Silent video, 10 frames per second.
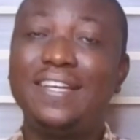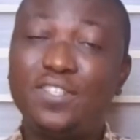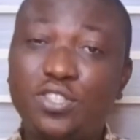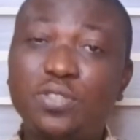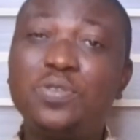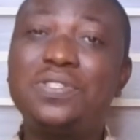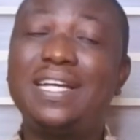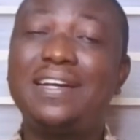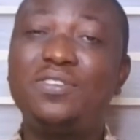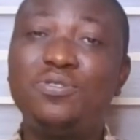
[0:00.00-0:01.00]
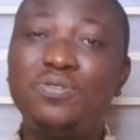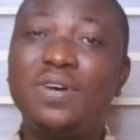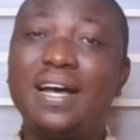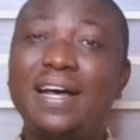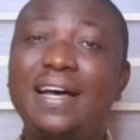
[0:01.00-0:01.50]
It shows that
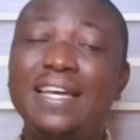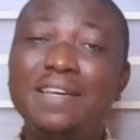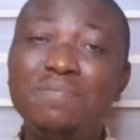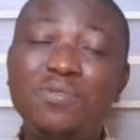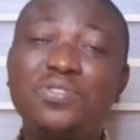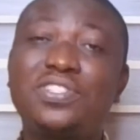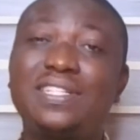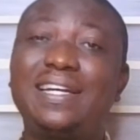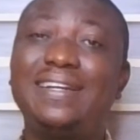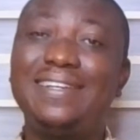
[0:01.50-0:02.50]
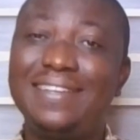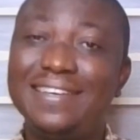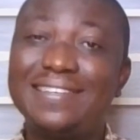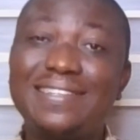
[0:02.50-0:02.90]
you are emotionally